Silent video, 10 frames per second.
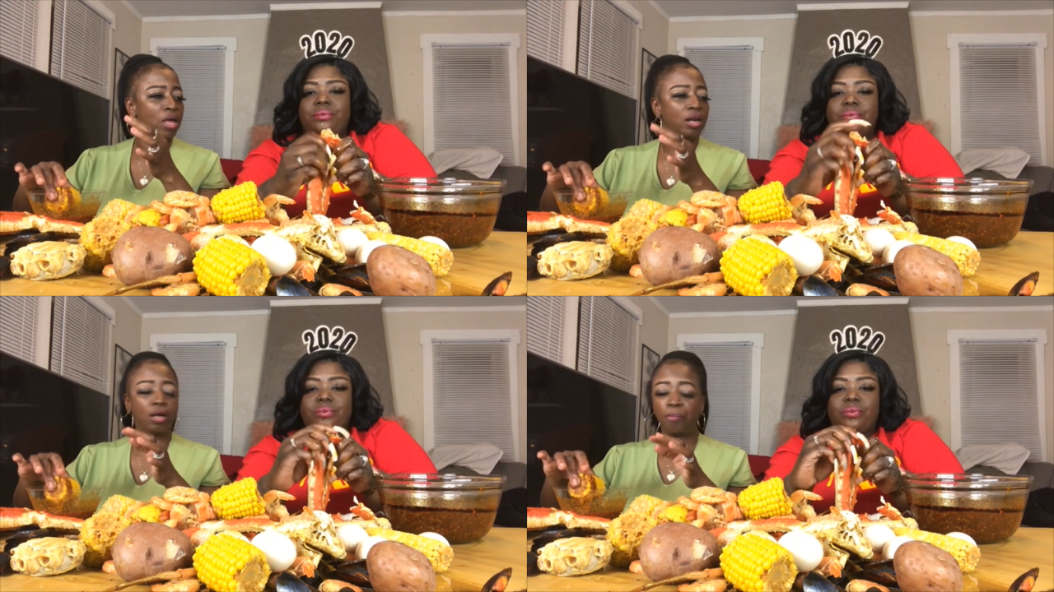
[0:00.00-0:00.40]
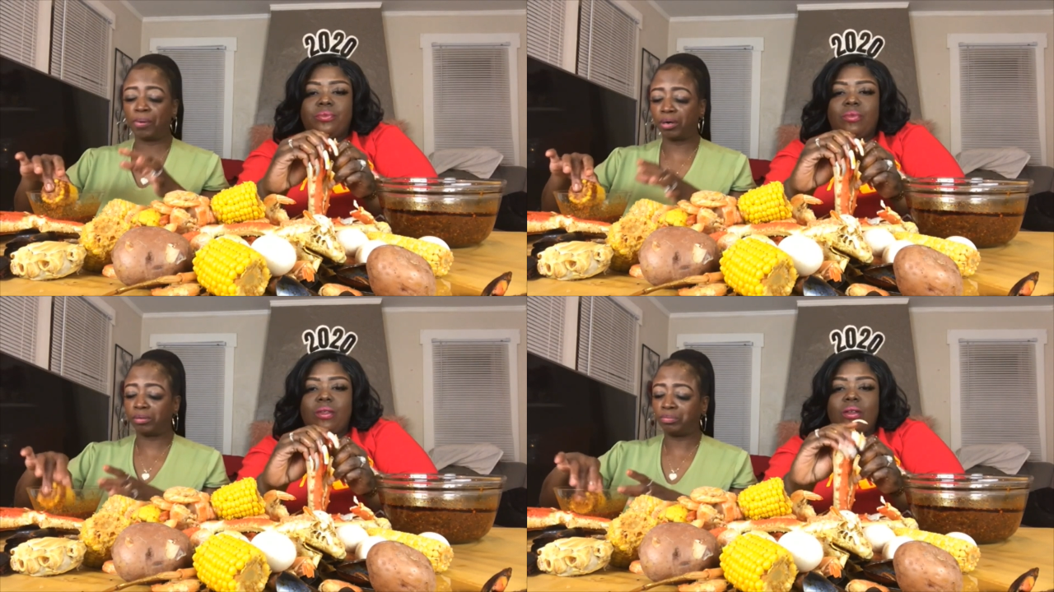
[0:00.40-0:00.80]
Speaker 1: there. Yeah, I love
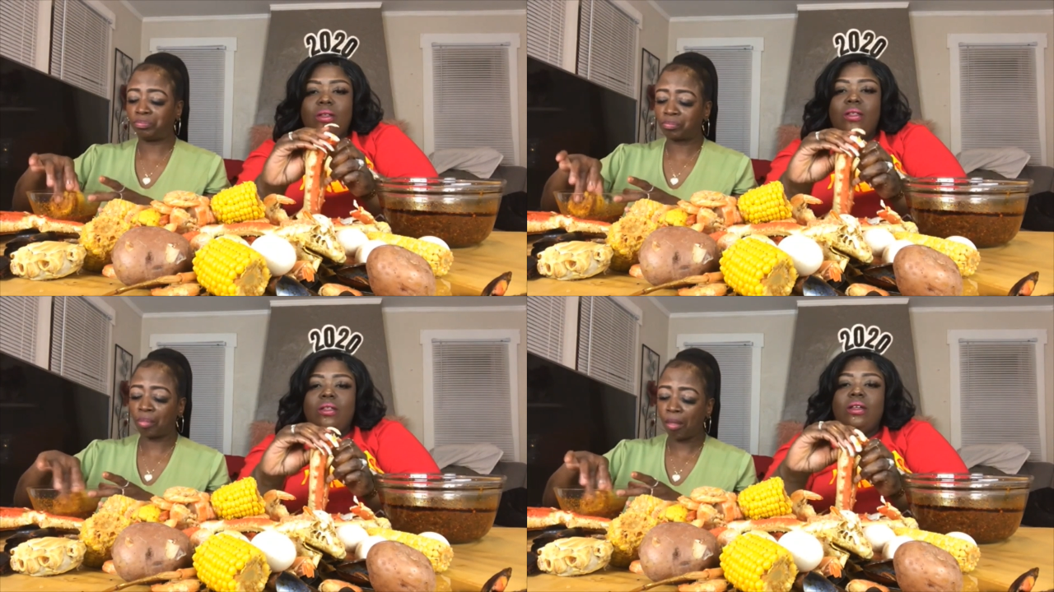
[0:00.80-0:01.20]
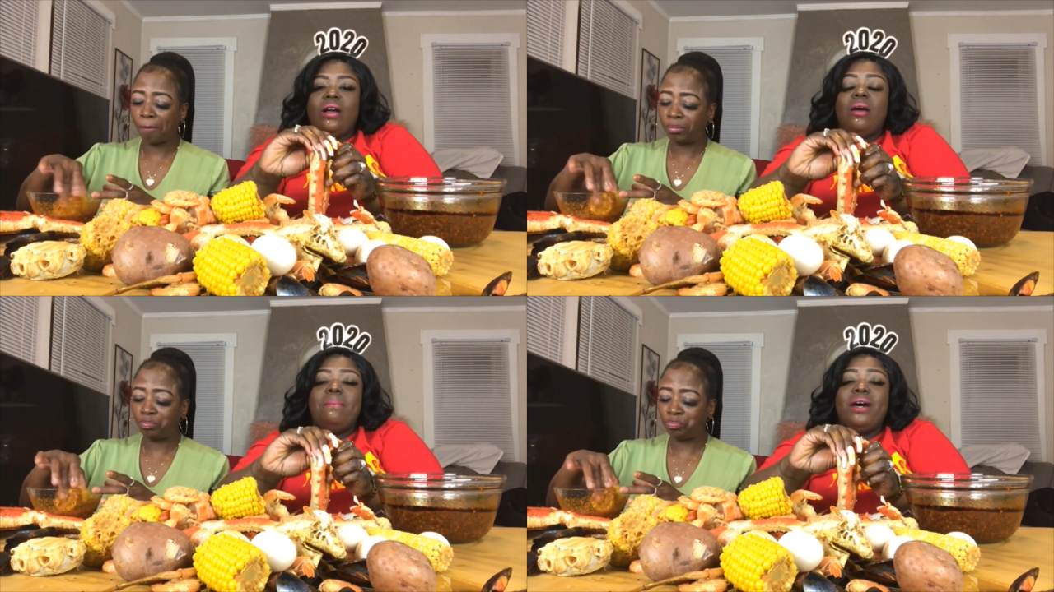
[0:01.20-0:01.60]
butter.
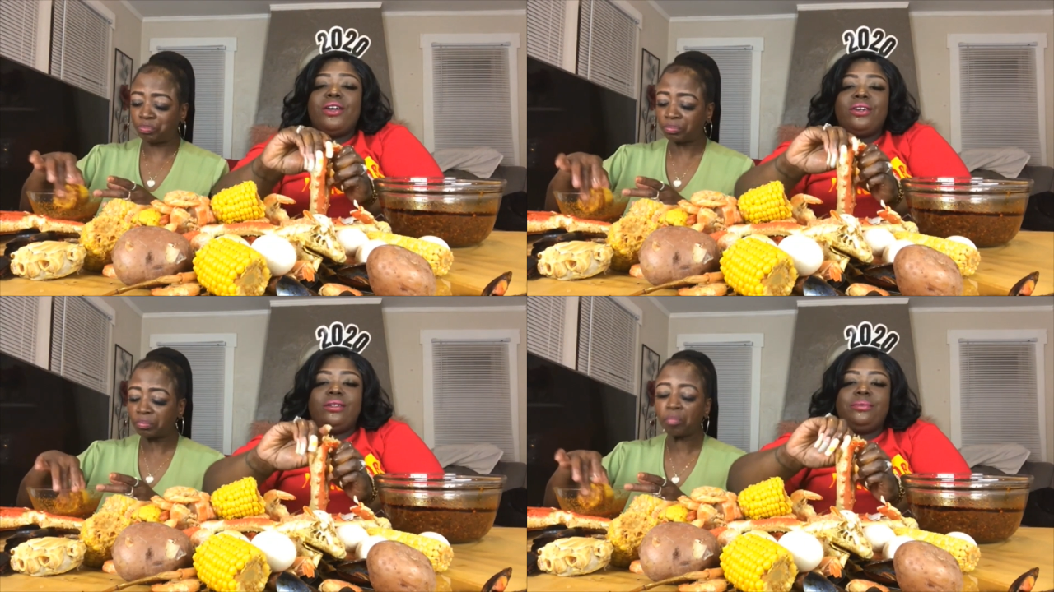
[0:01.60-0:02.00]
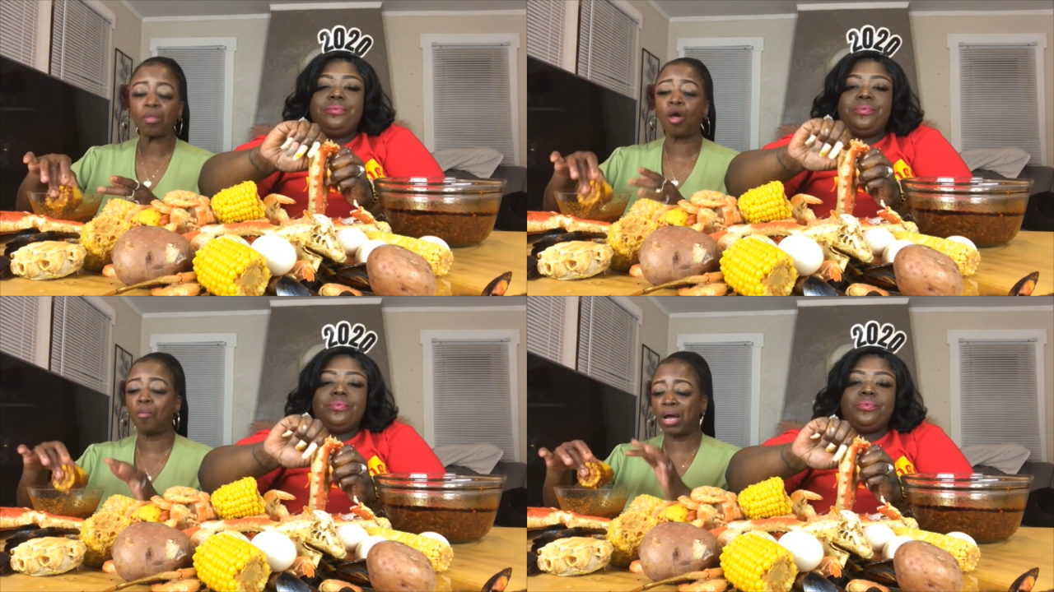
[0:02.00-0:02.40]
Oh, butter.
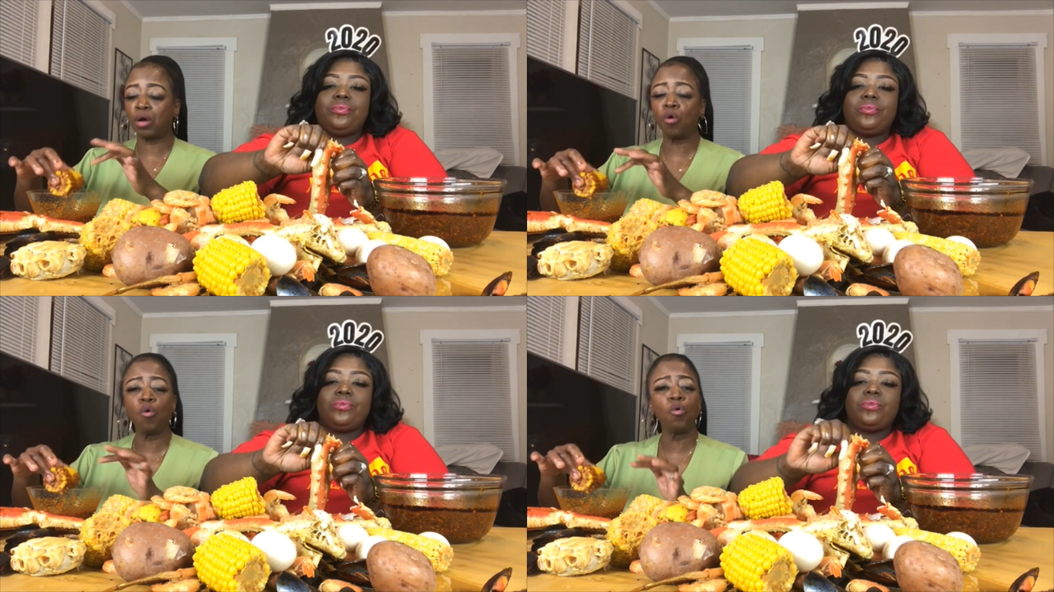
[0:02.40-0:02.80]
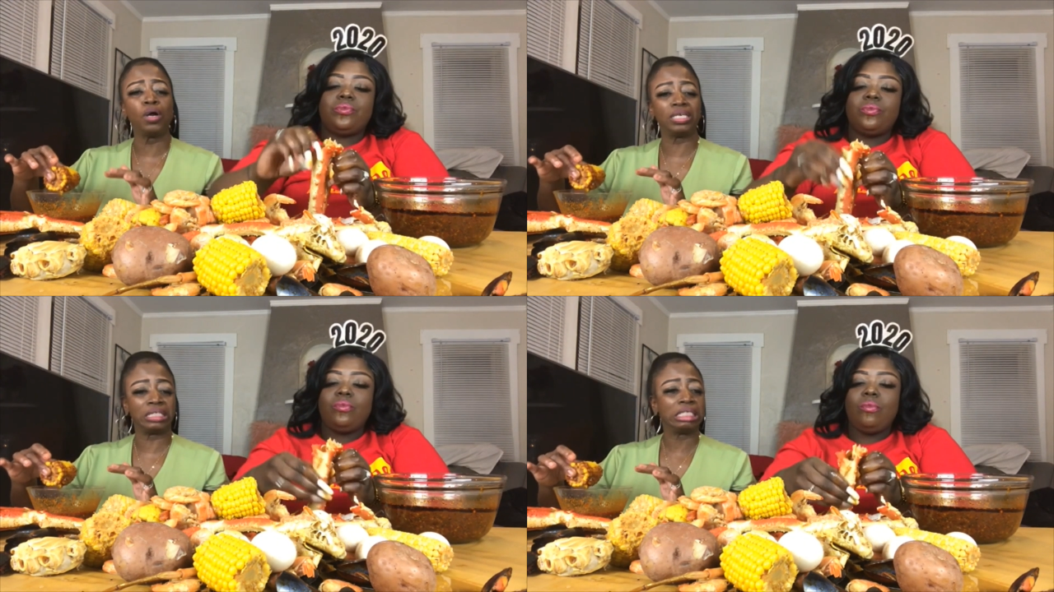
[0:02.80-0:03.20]
On my corn.
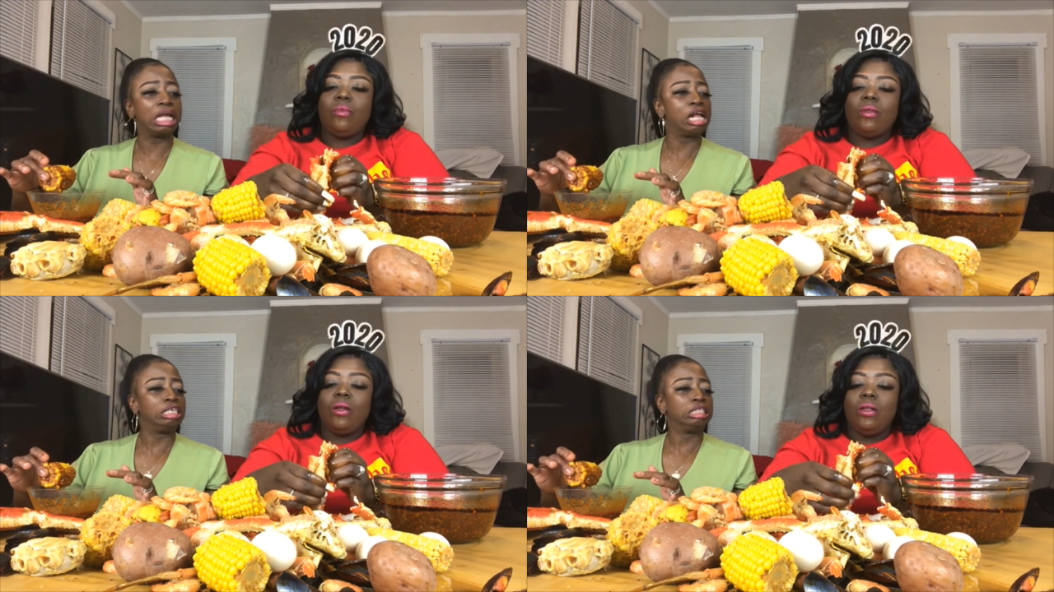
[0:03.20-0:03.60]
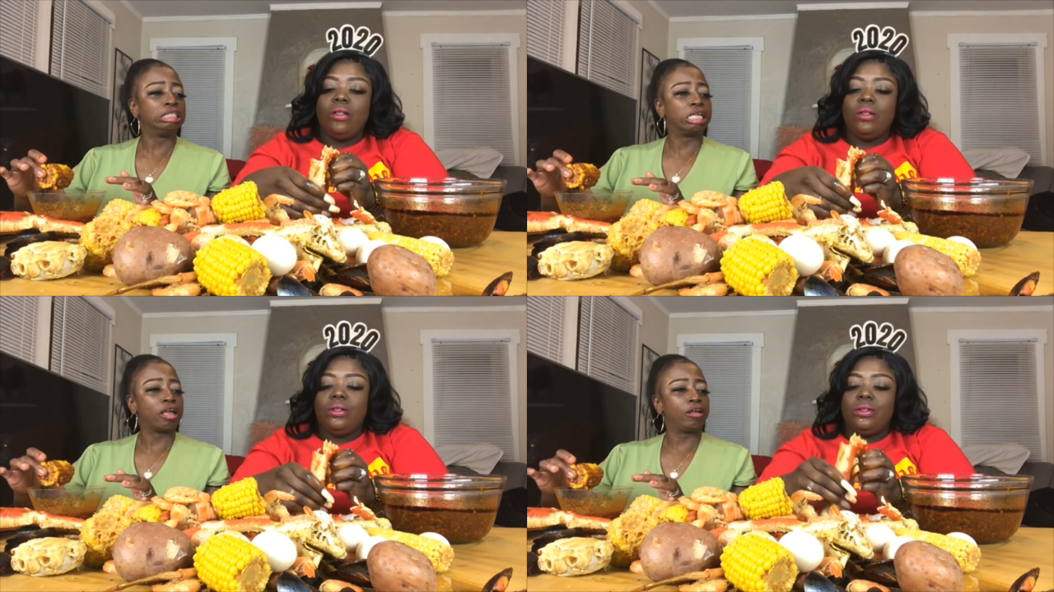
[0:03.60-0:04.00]

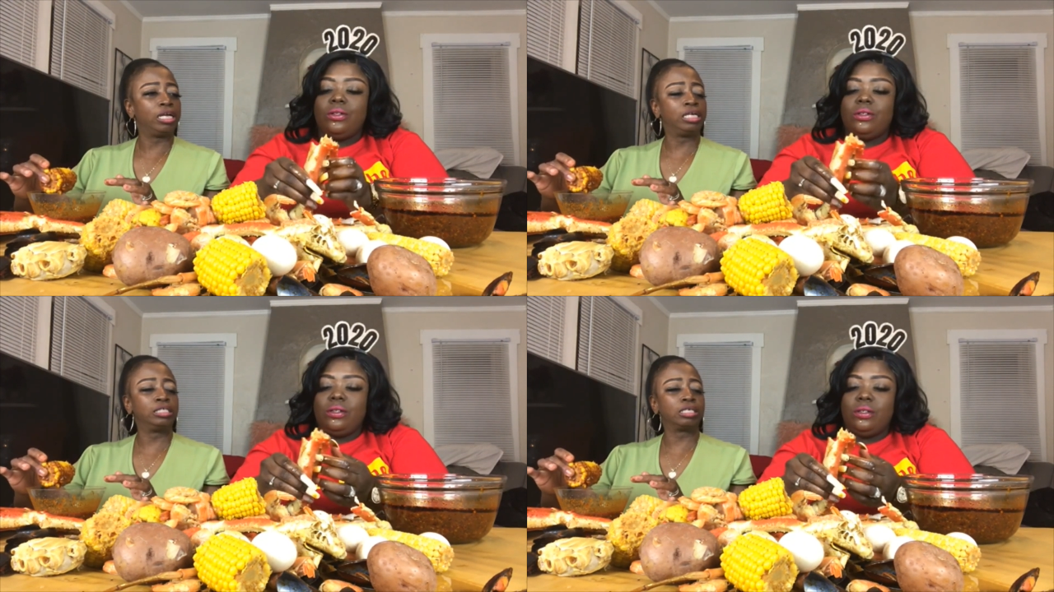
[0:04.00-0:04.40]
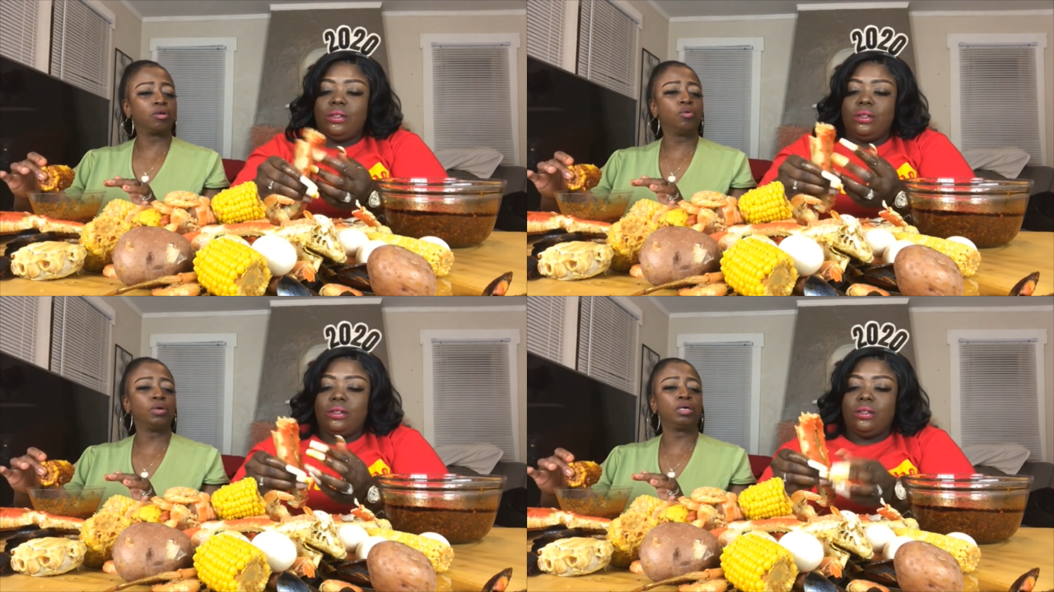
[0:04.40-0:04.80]
And that
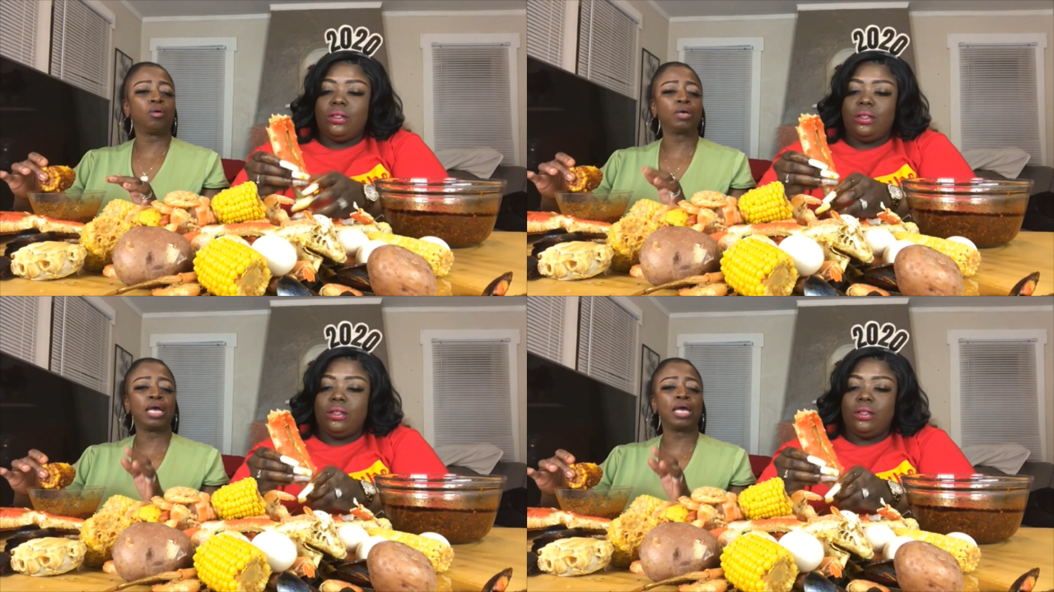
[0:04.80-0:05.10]
corn, the only